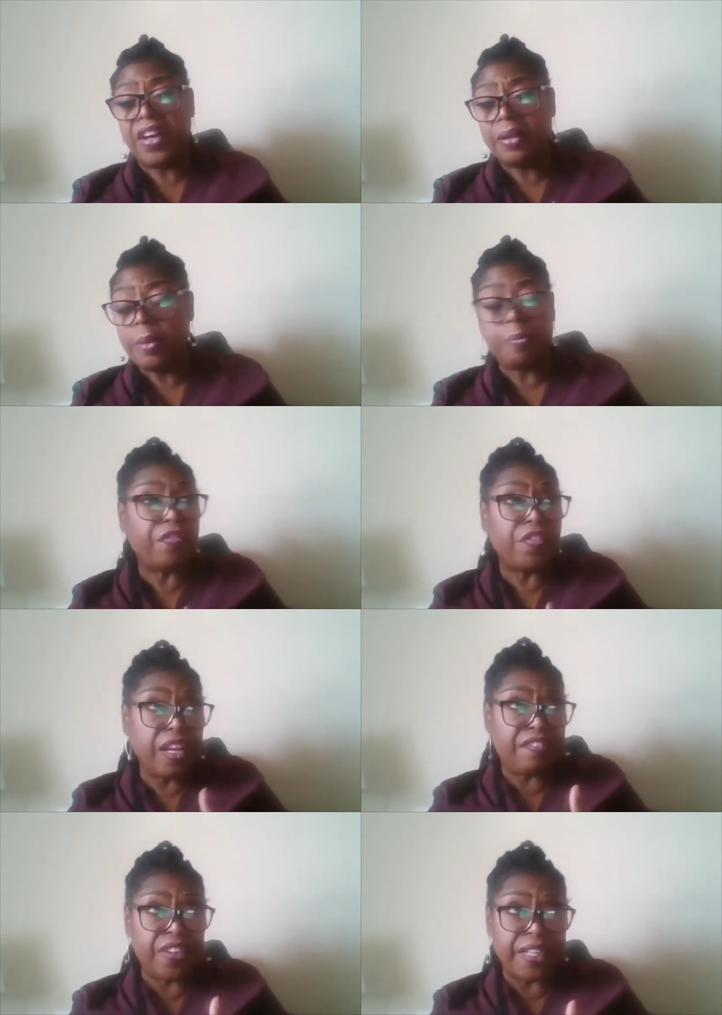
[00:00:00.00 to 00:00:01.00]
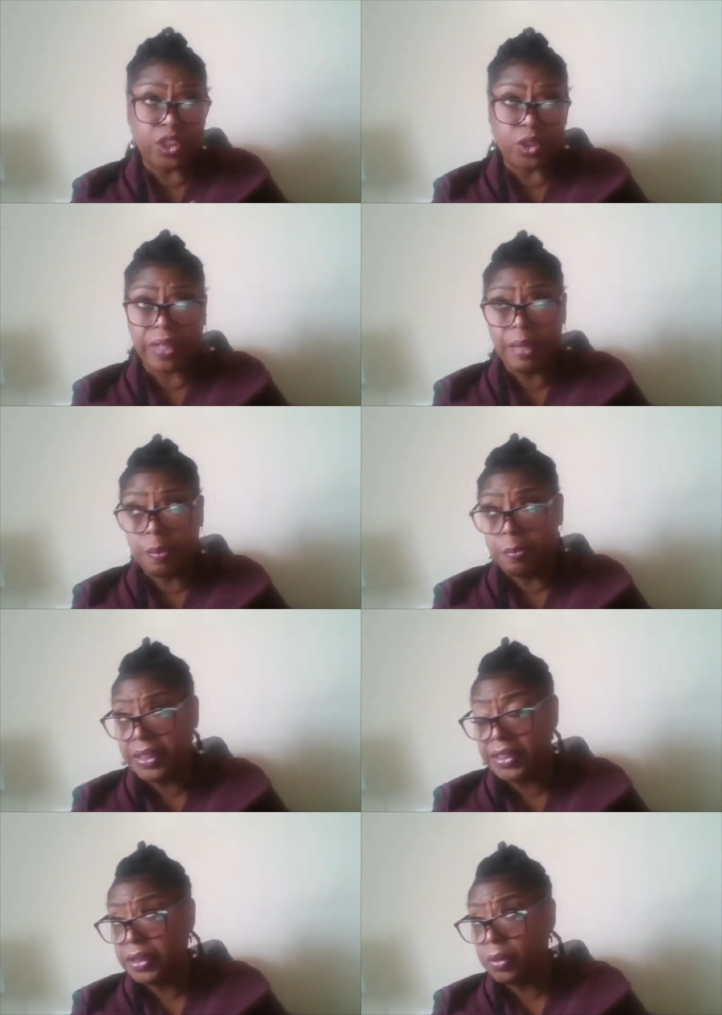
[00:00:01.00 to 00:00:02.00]
we provide financial
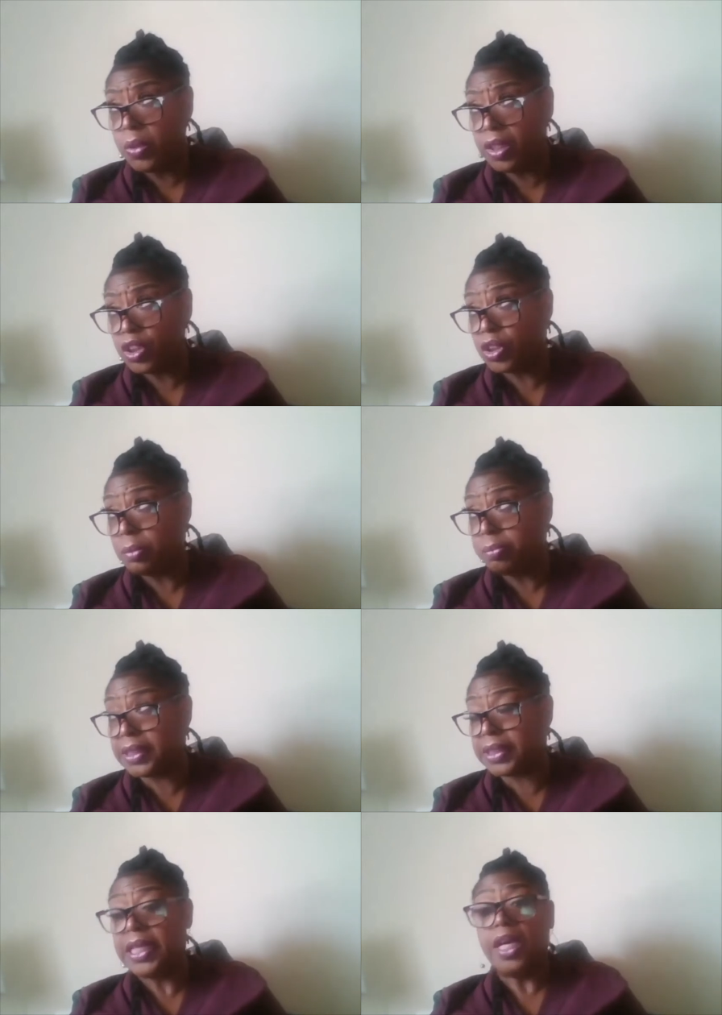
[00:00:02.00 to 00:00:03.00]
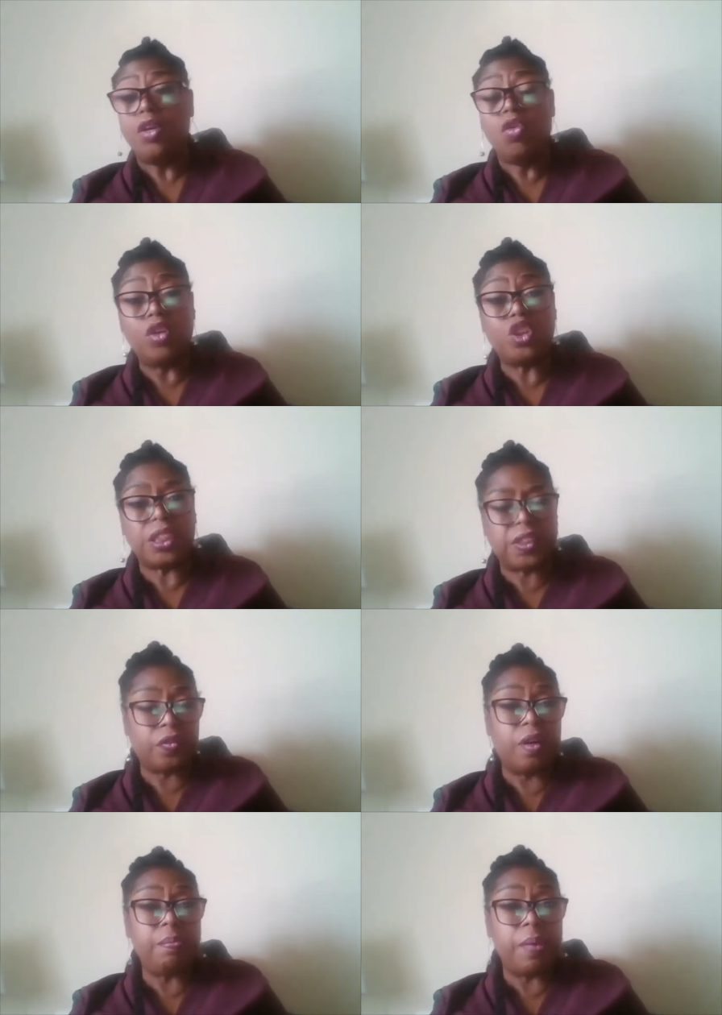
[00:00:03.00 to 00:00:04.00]
capability workshops not just
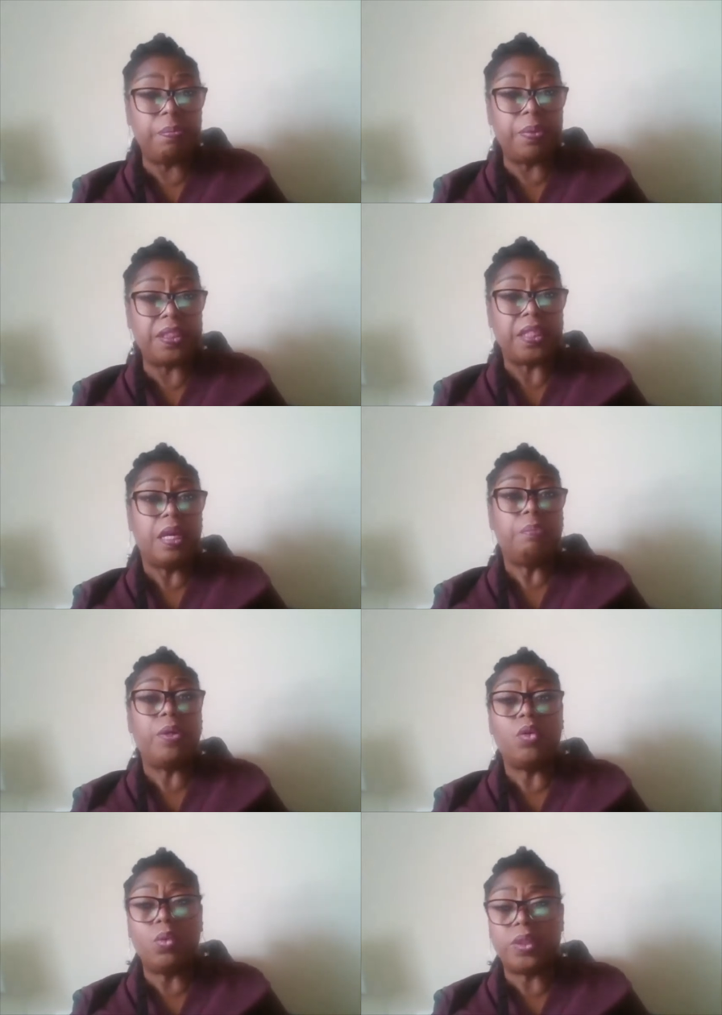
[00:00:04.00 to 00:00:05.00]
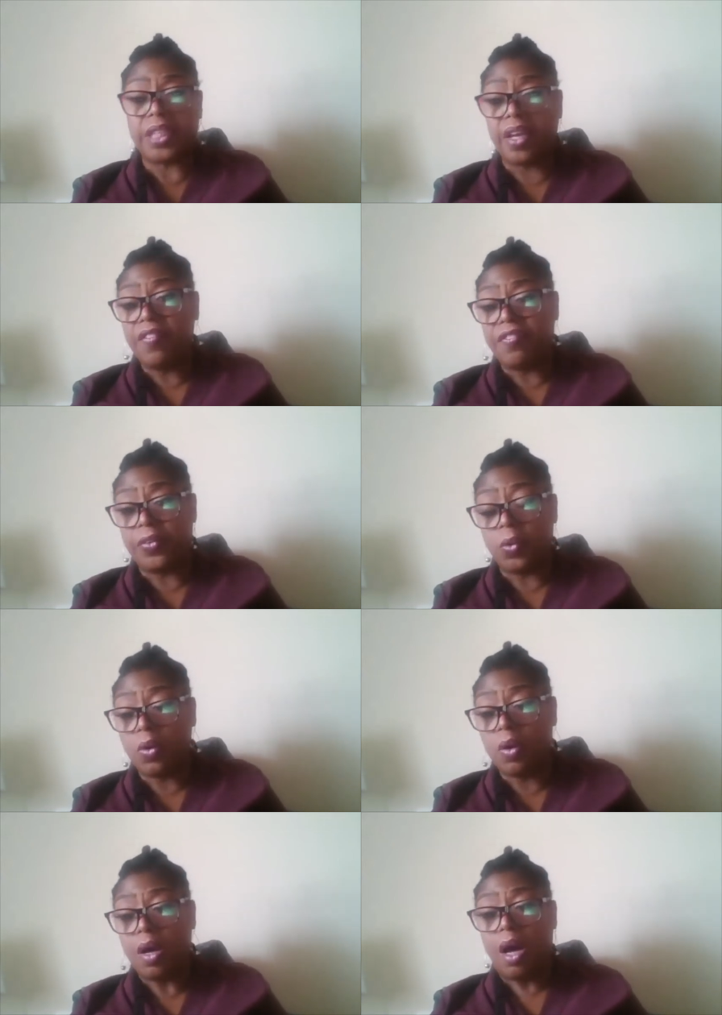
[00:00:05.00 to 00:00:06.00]
for our members but also
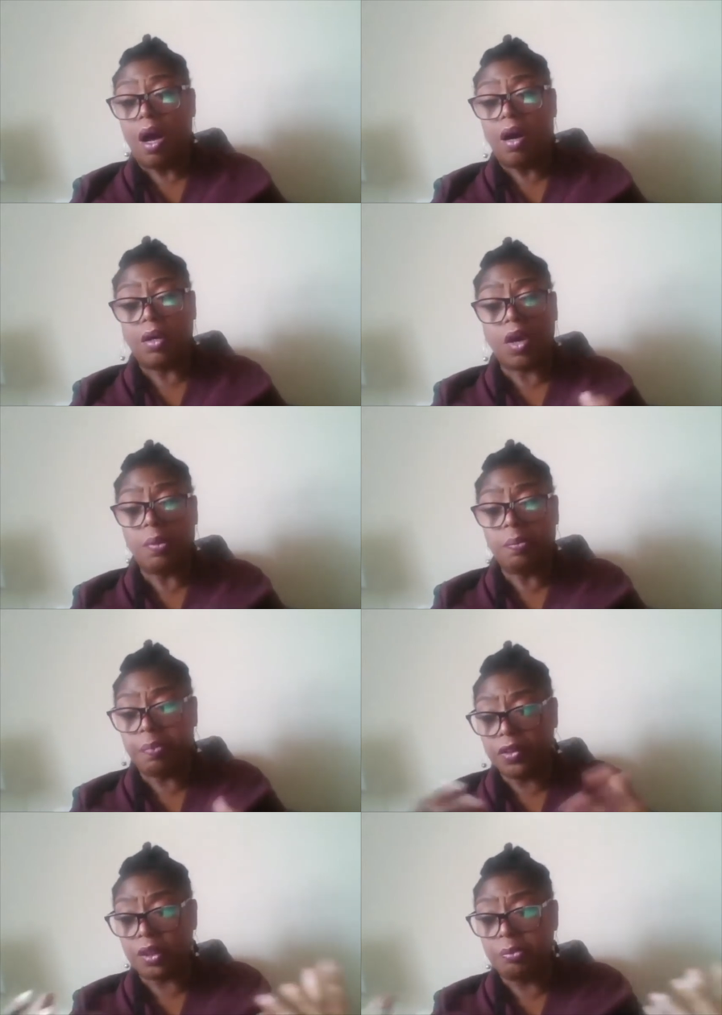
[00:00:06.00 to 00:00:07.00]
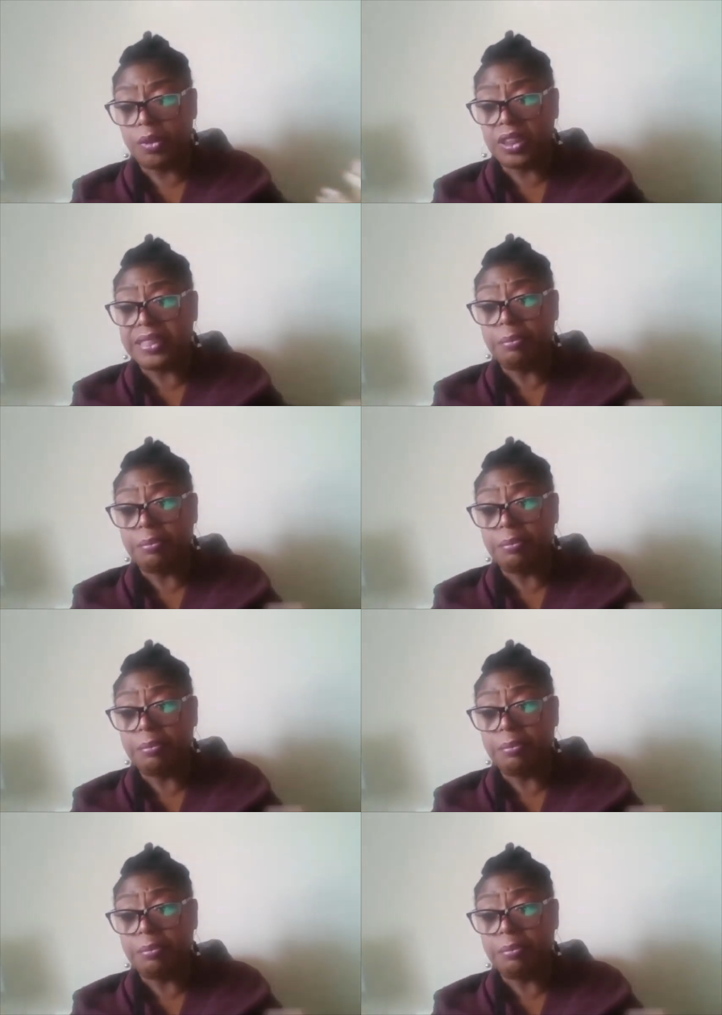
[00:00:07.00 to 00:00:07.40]
for our common bond community